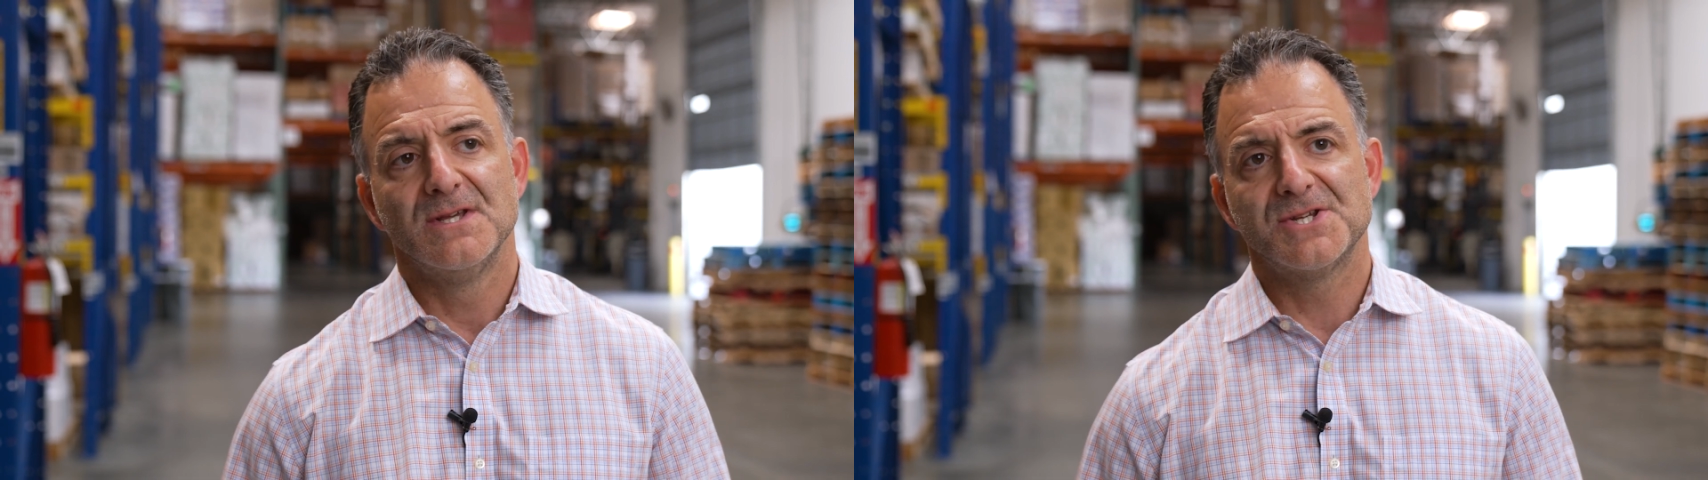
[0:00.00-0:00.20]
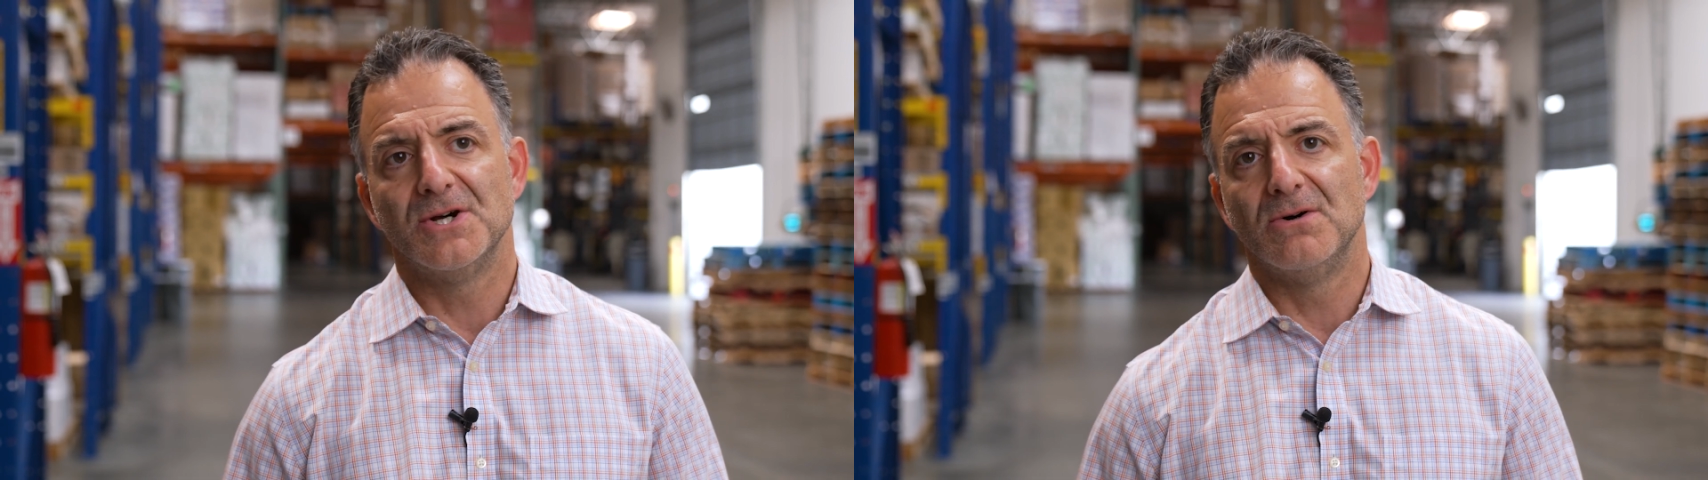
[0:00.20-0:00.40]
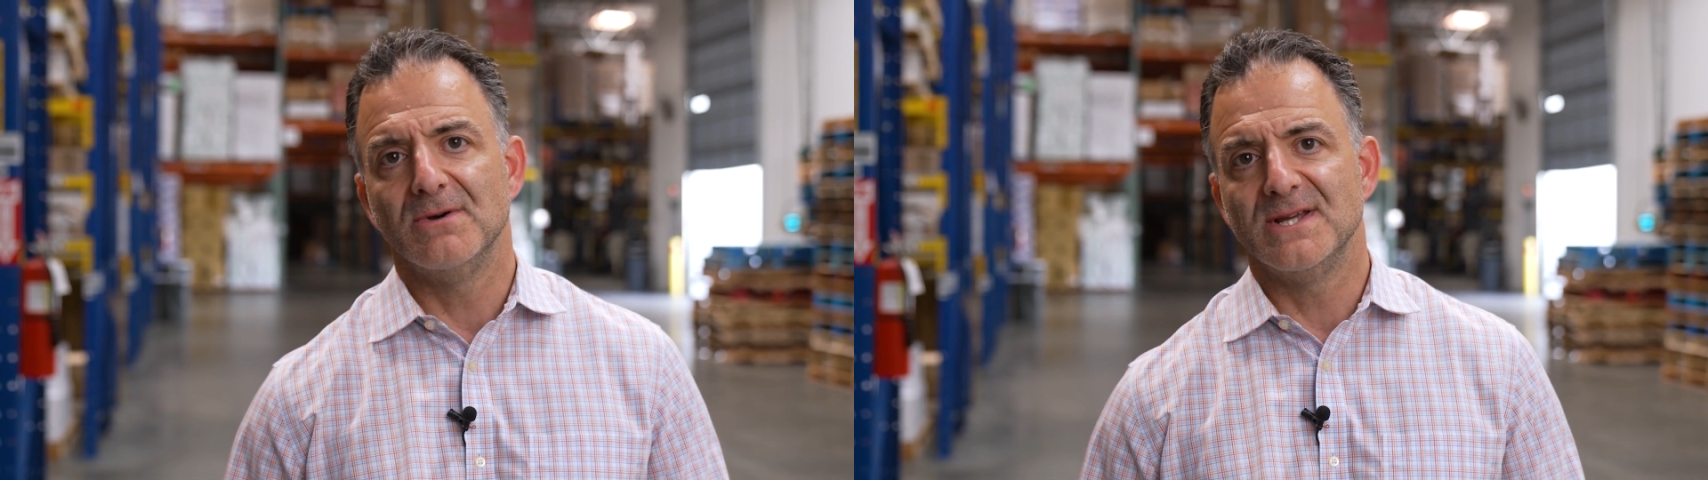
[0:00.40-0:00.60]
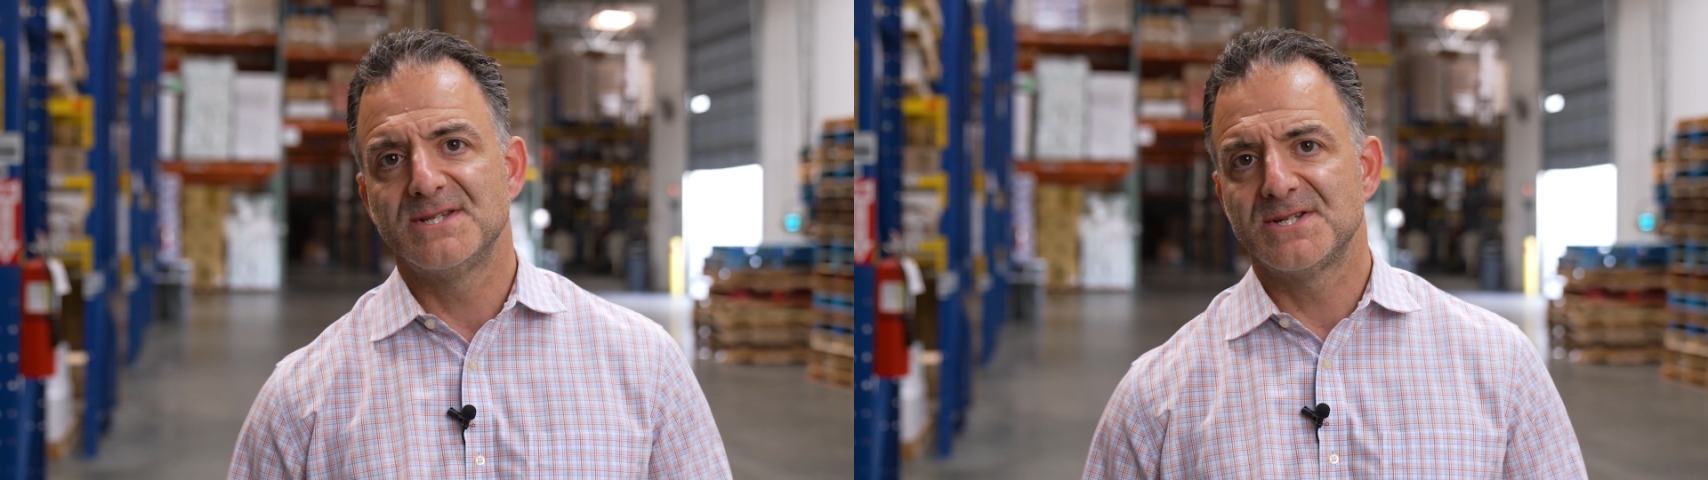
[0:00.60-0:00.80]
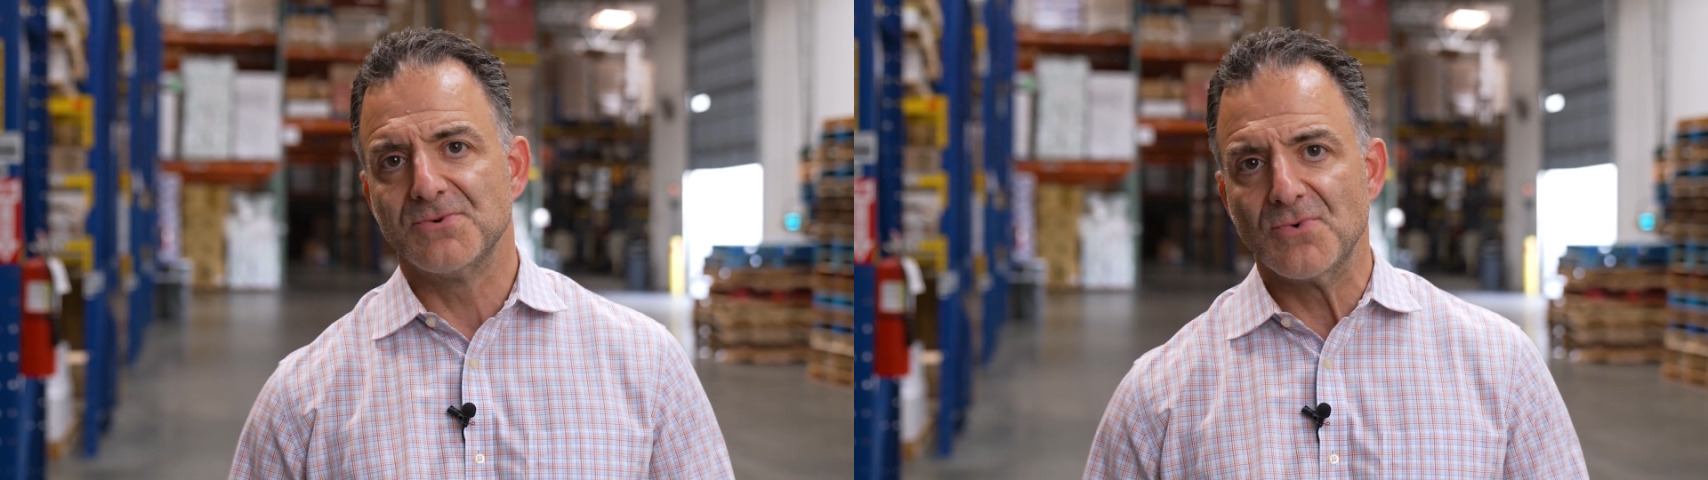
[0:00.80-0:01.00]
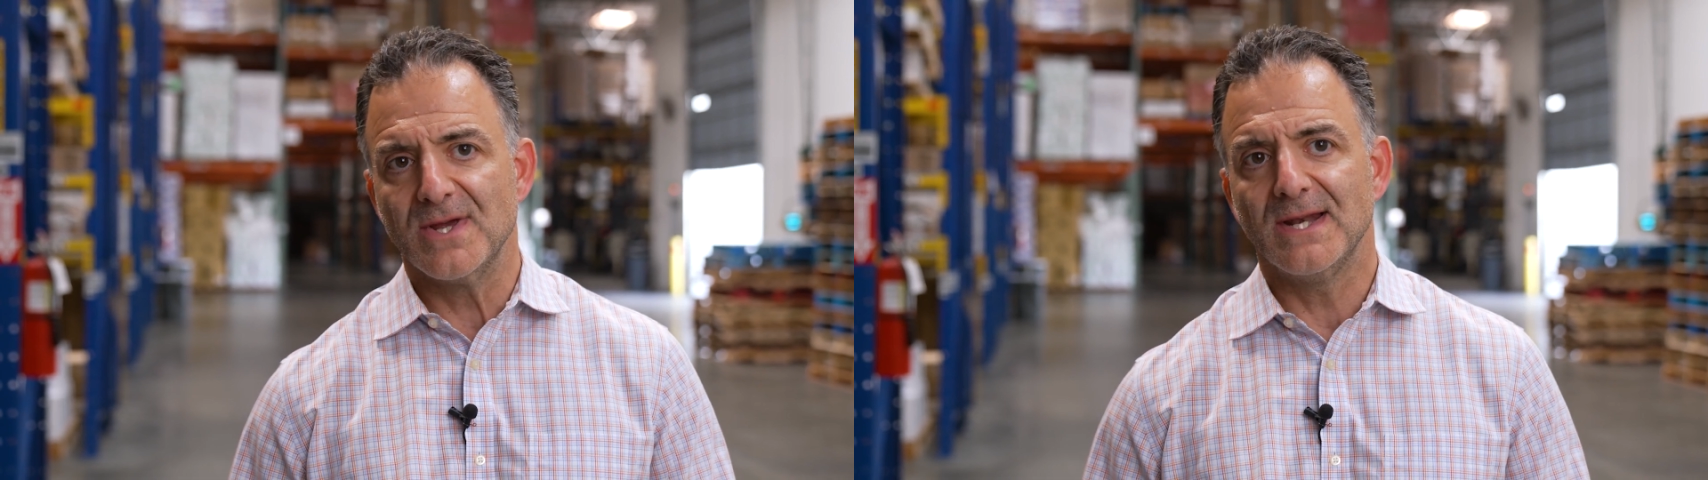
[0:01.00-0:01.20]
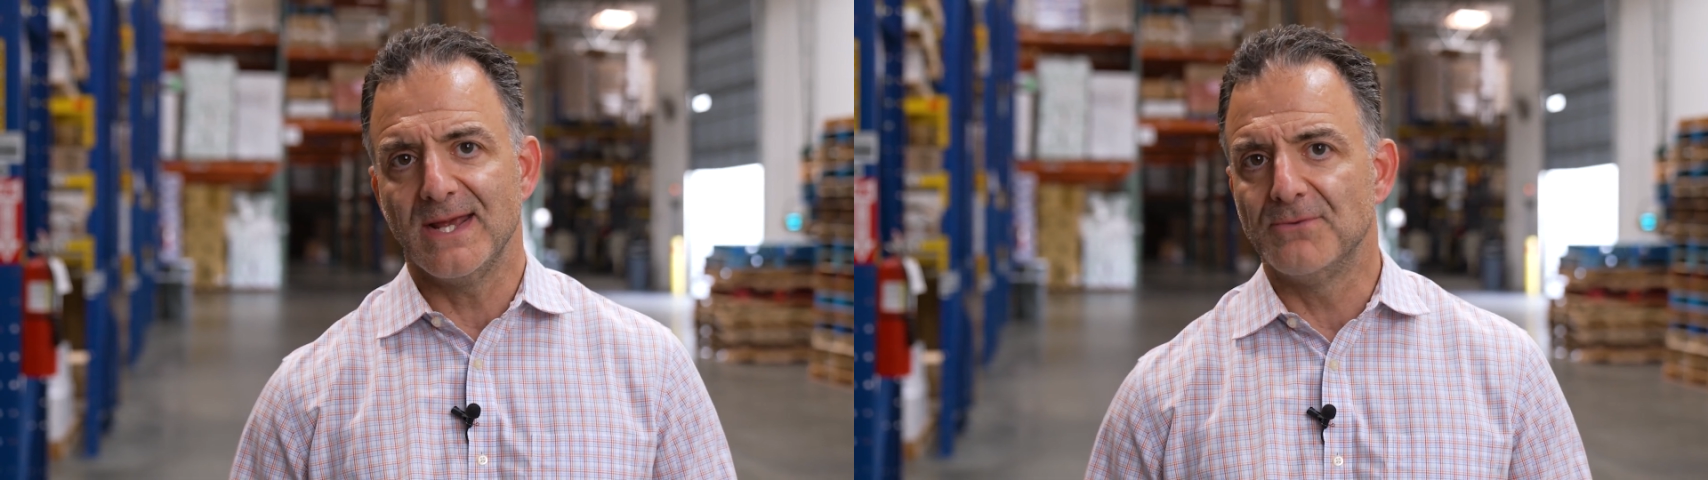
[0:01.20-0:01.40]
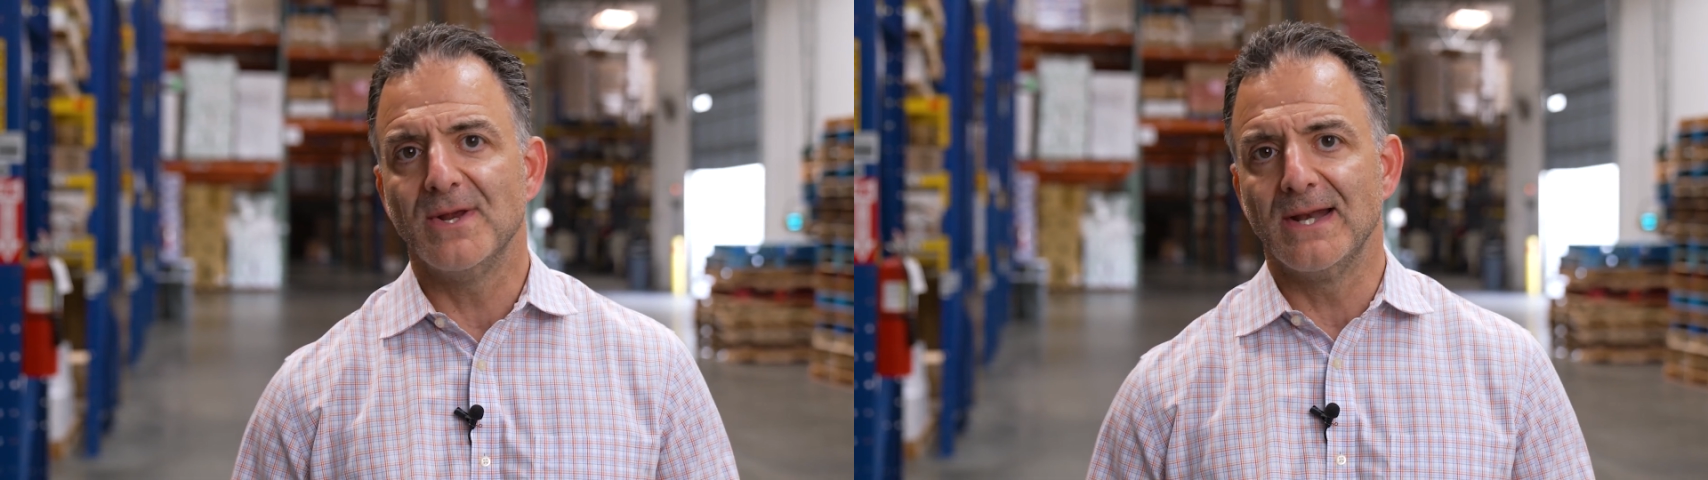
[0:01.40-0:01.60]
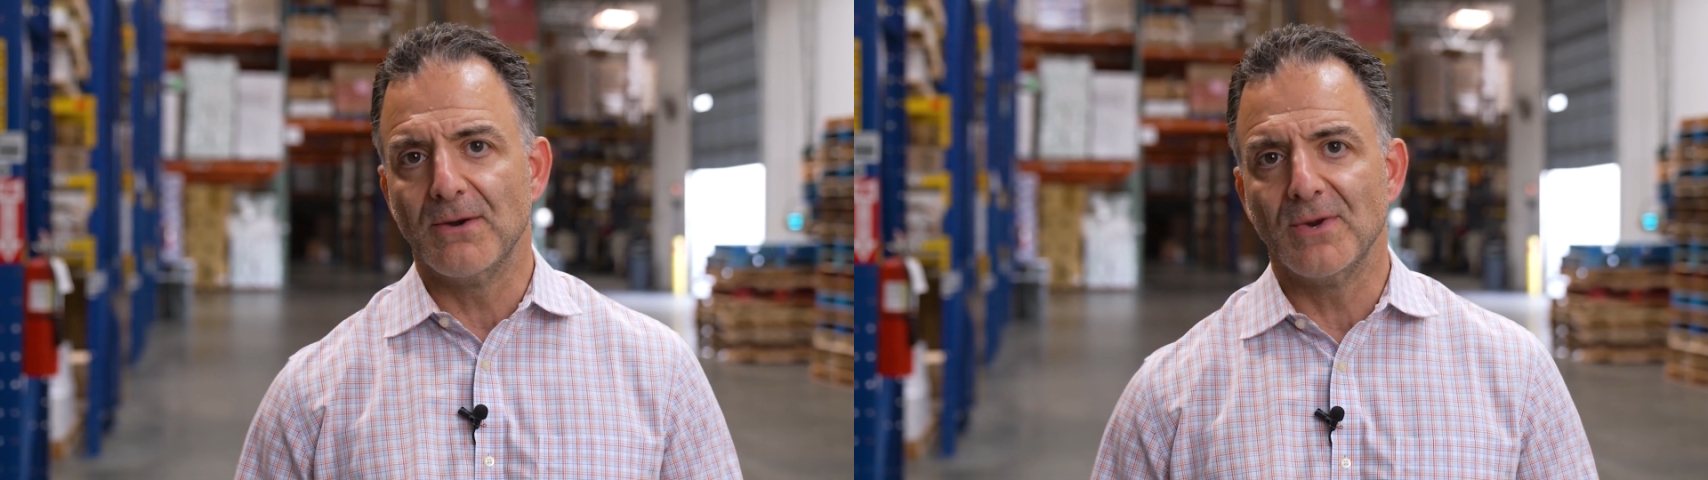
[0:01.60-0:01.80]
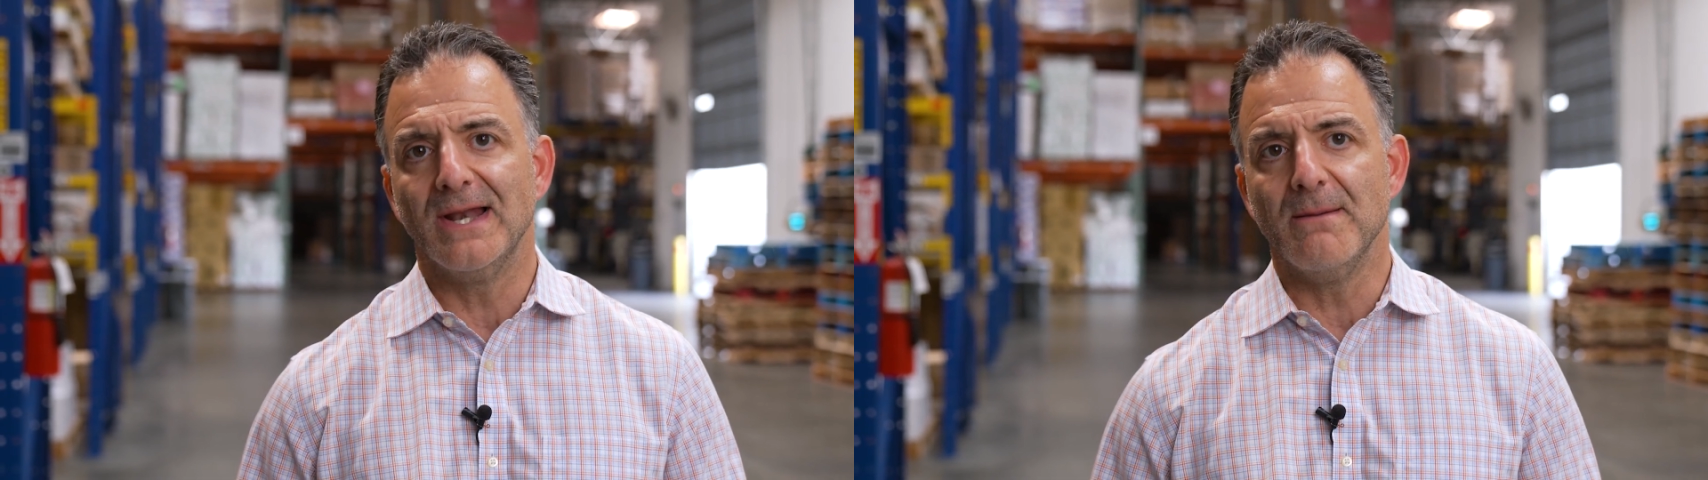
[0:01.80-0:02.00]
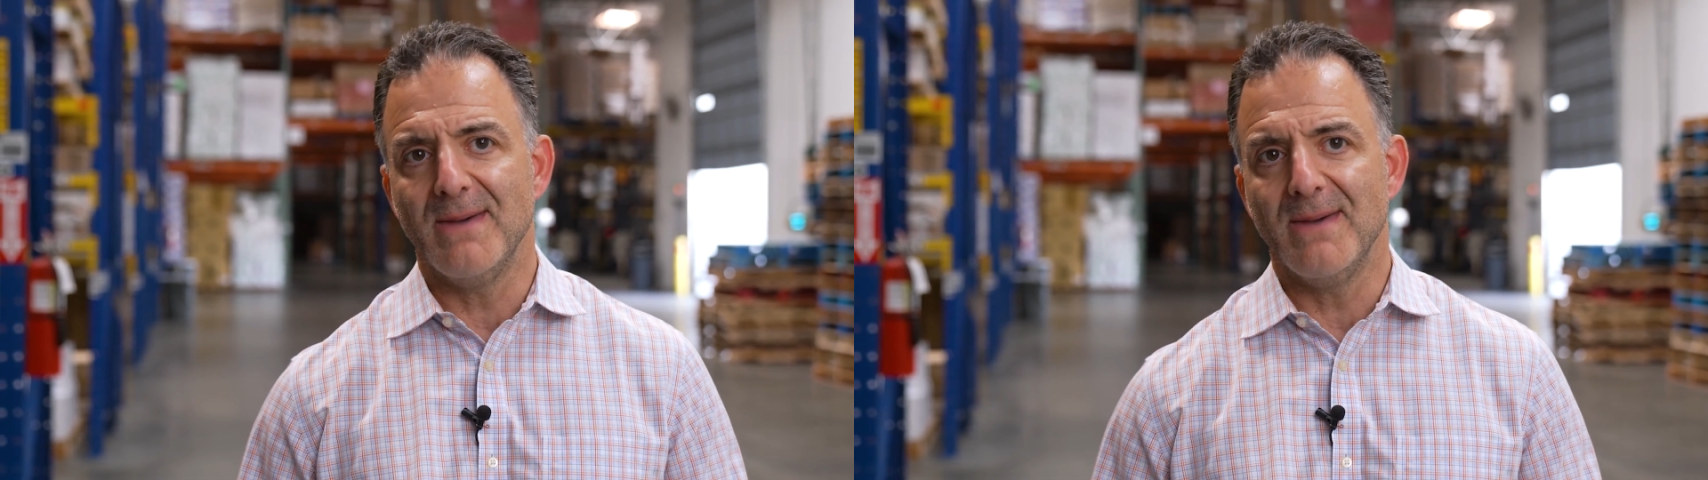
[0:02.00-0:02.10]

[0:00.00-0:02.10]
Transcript: So it really